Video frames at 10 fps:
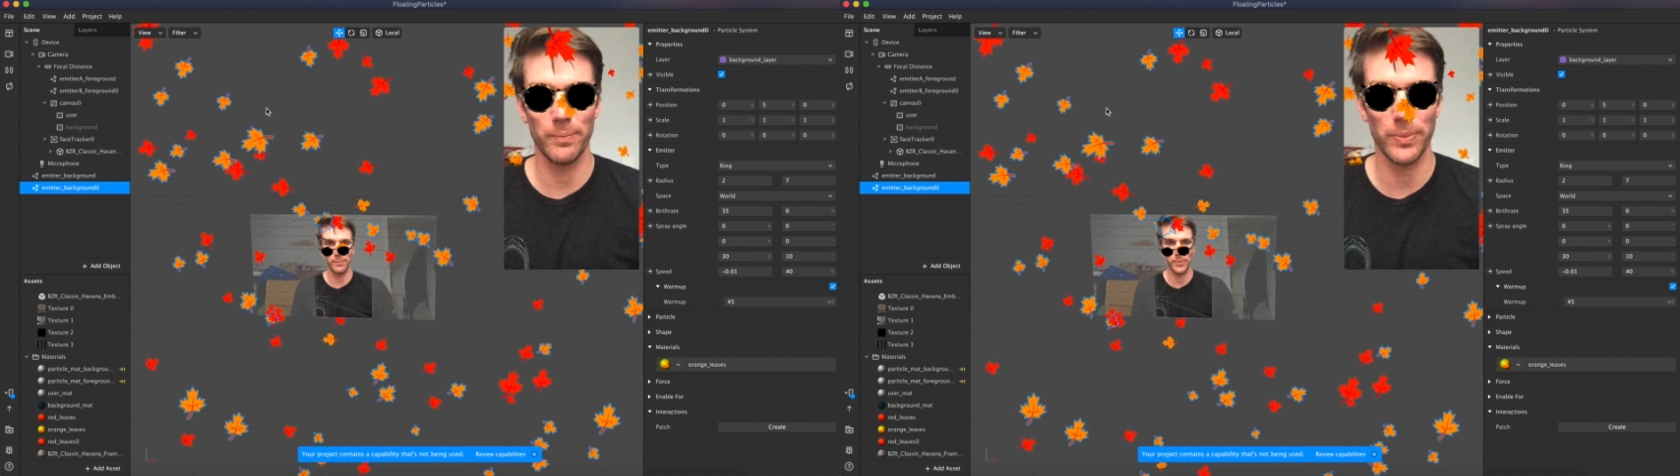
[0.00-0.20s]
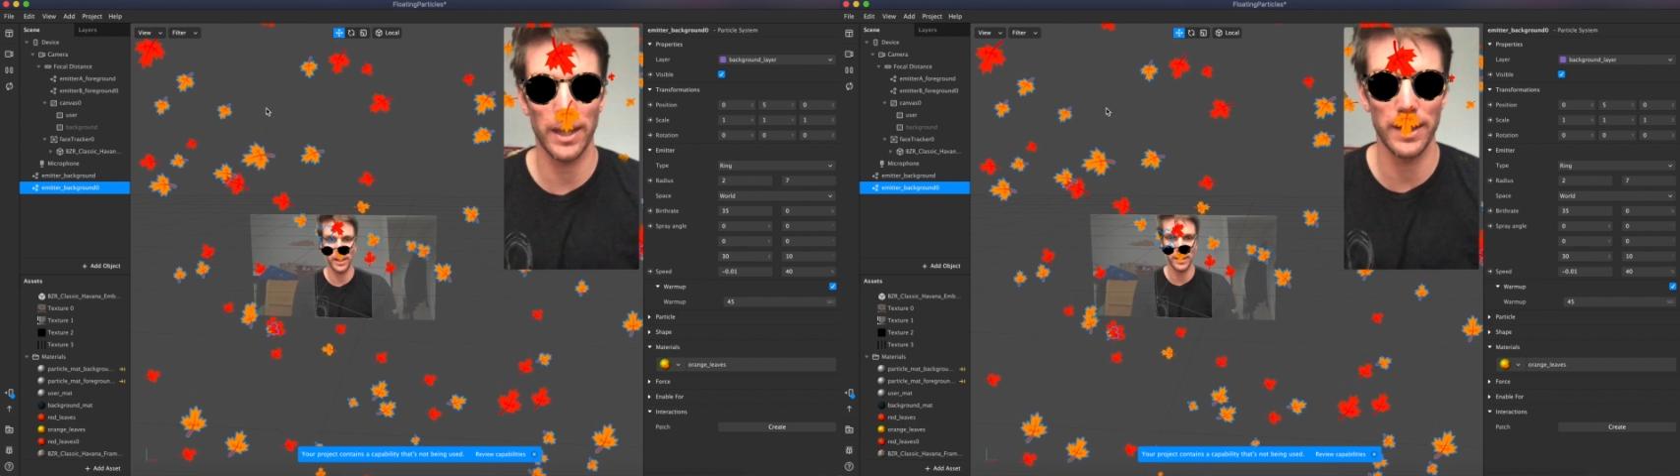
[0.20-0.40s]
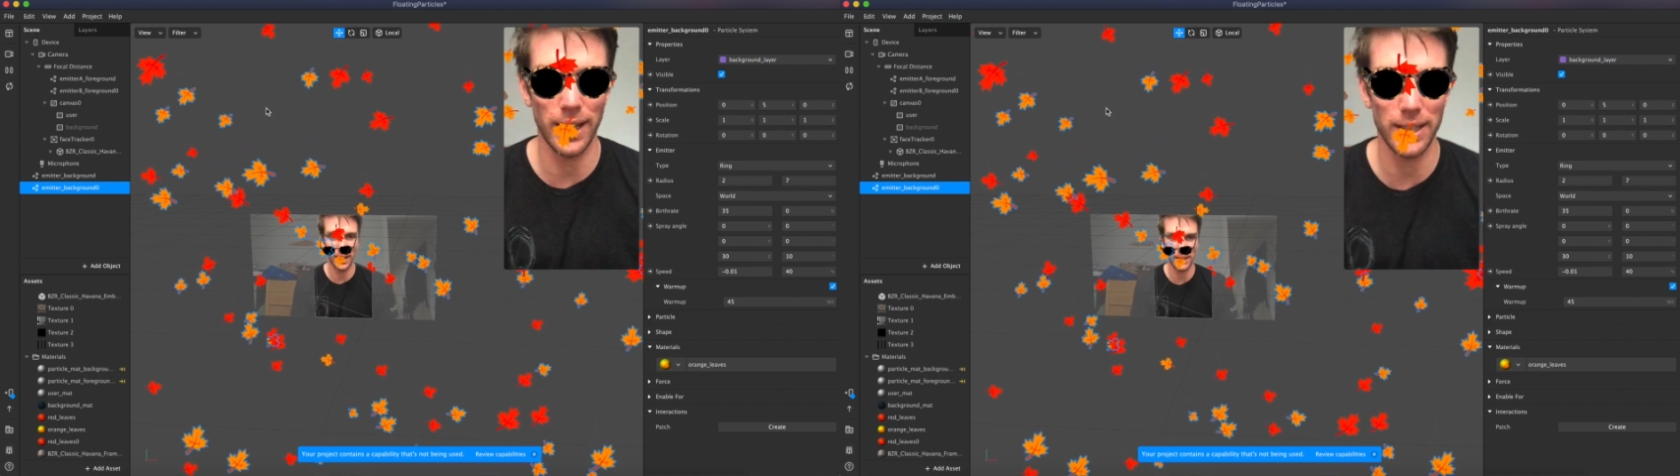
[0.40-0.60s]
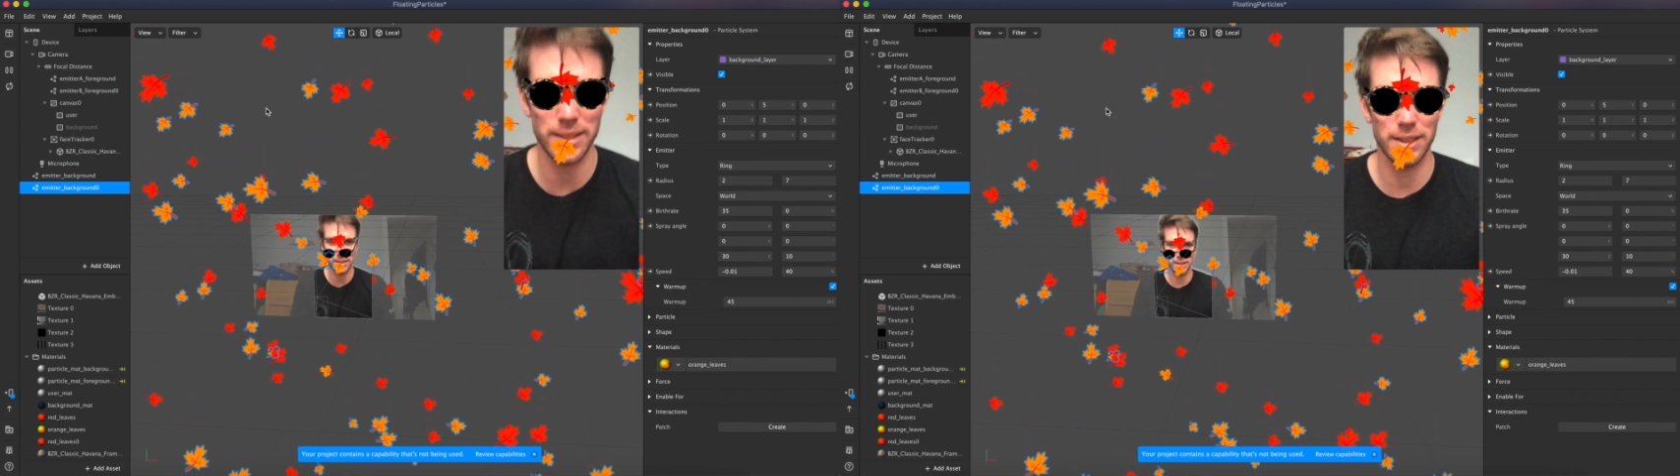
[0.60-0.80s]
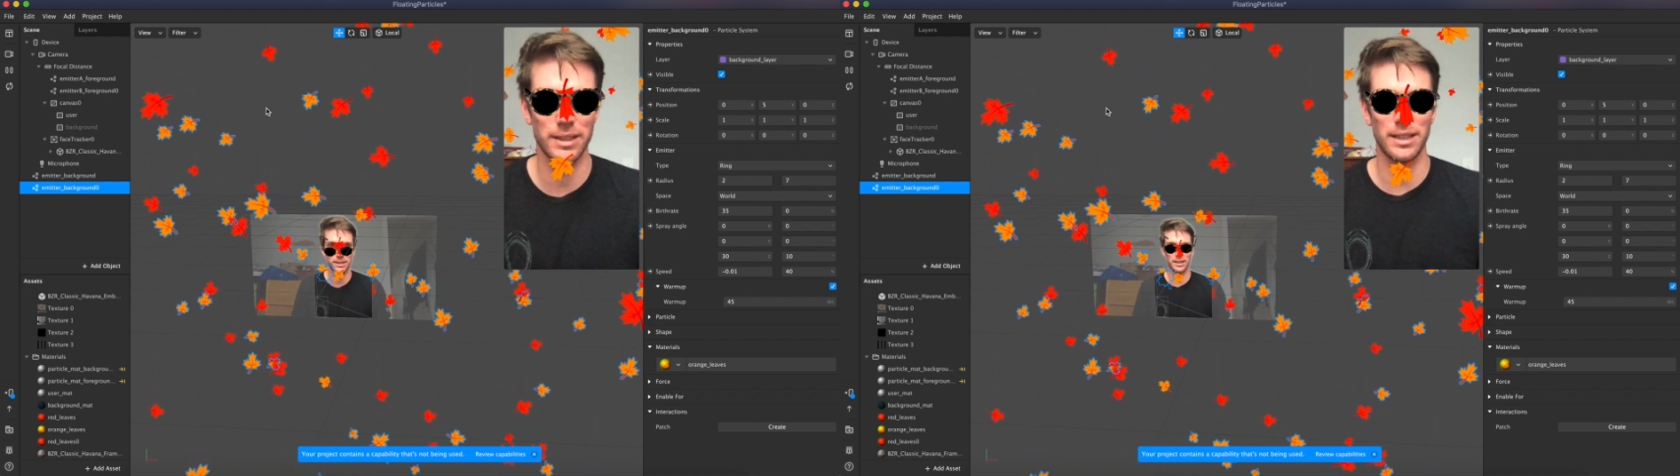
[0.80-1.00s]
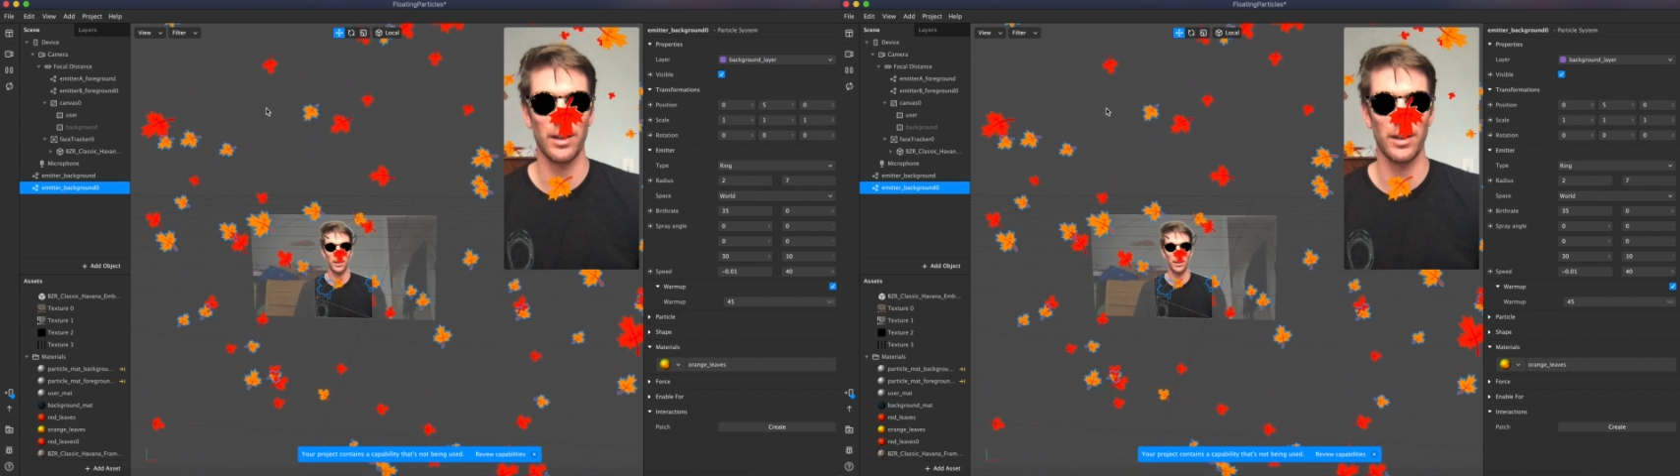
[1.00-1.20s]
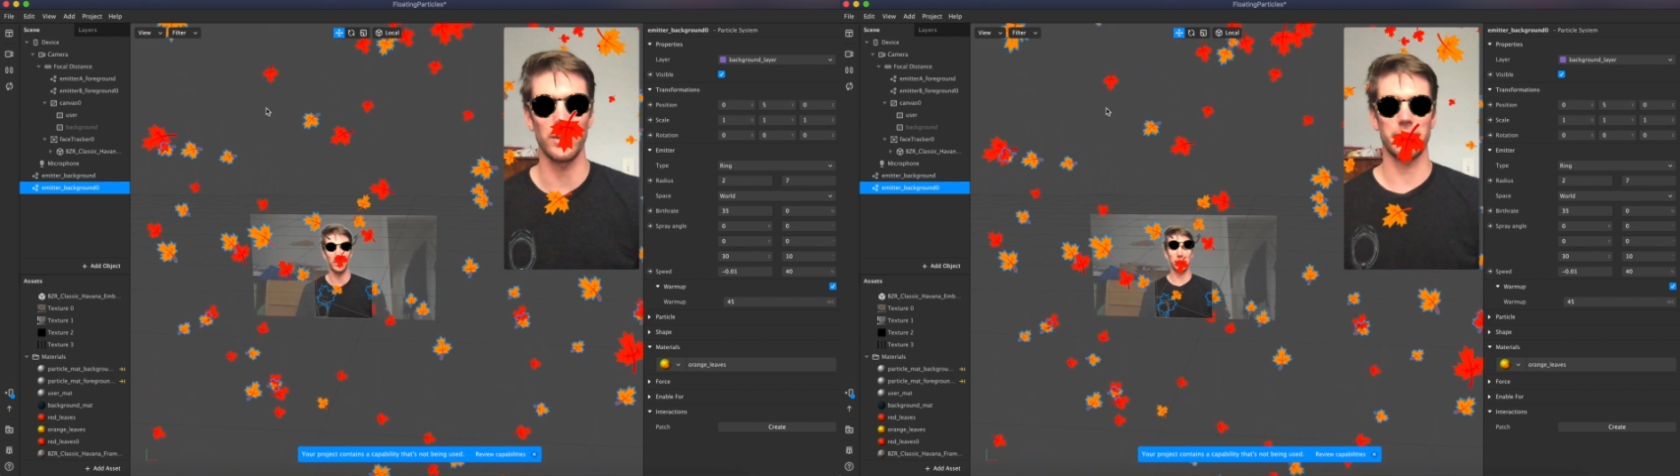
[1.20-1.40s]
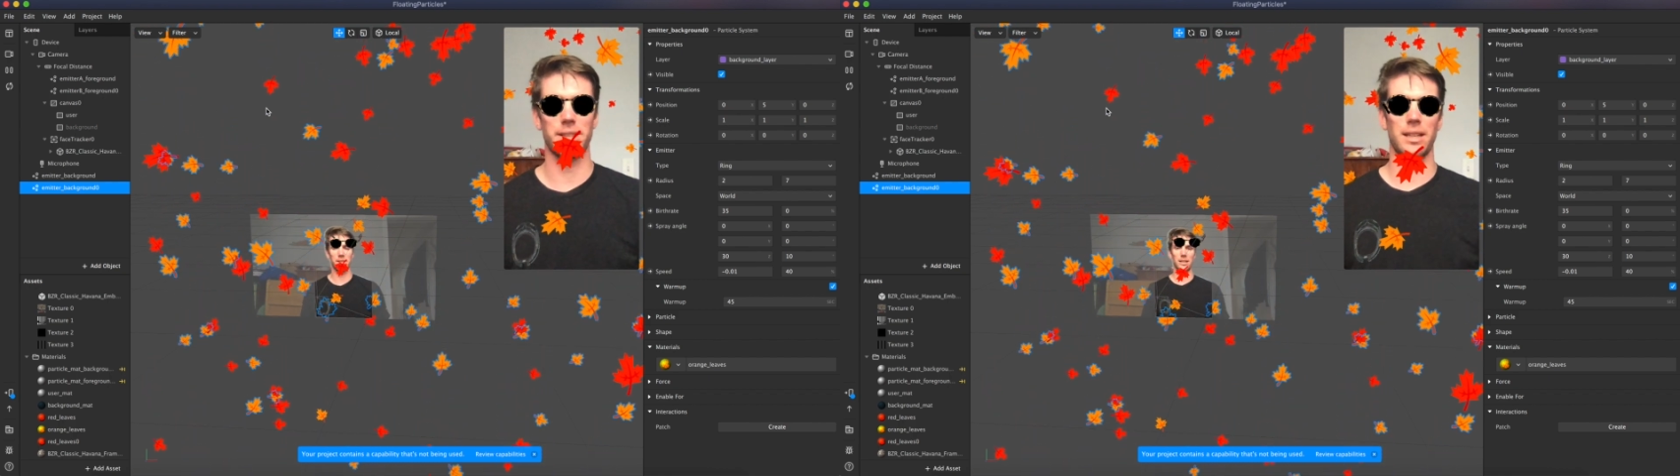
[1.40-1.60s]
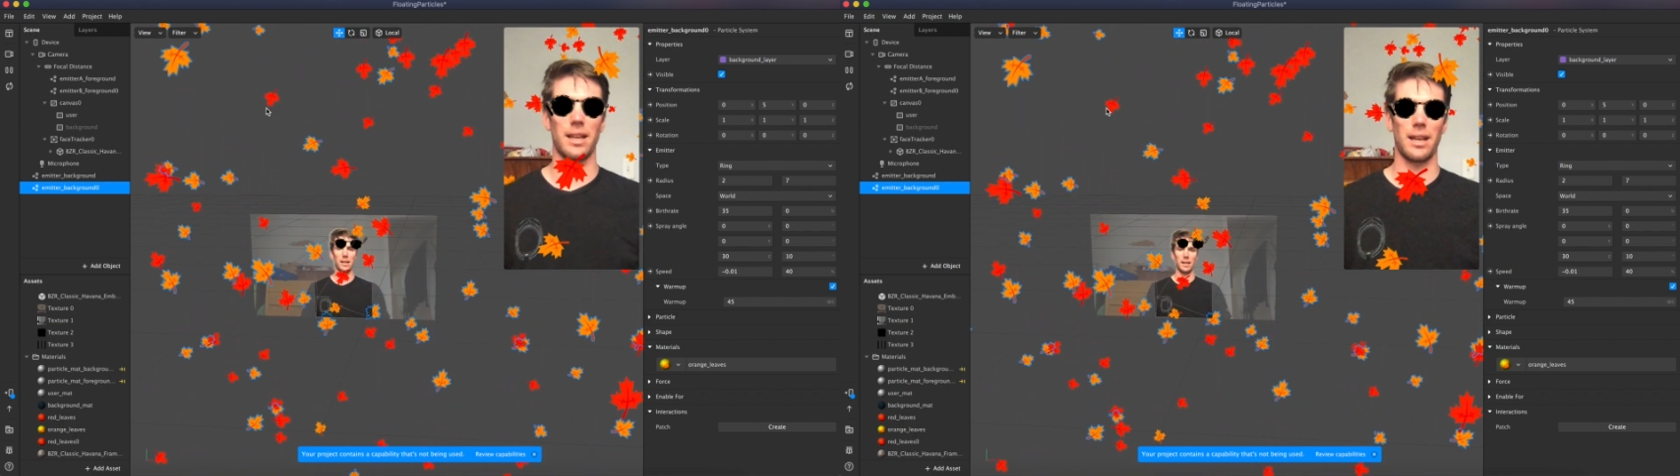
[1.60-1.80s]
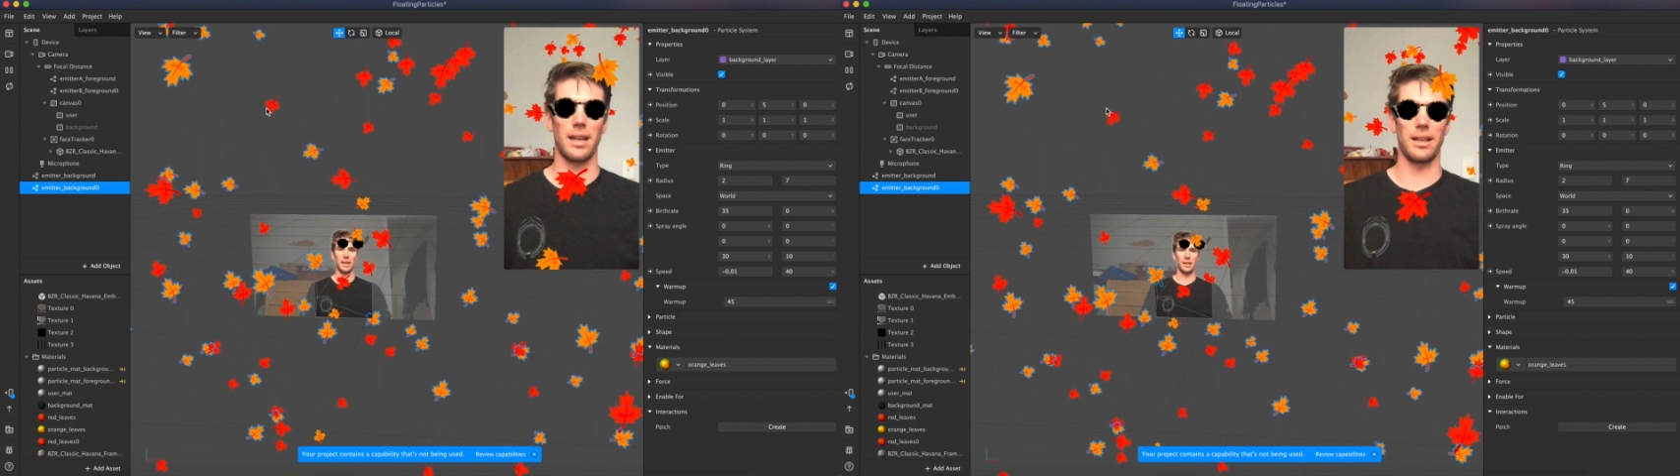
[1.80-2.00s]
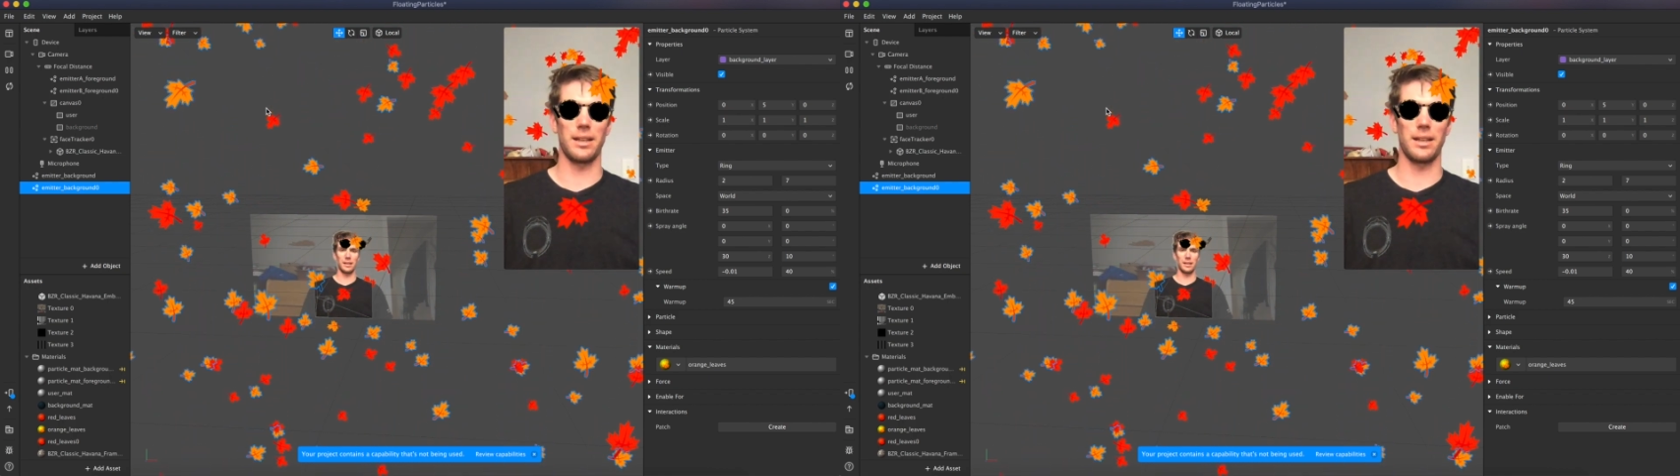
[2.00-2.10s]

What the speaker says: and that tells the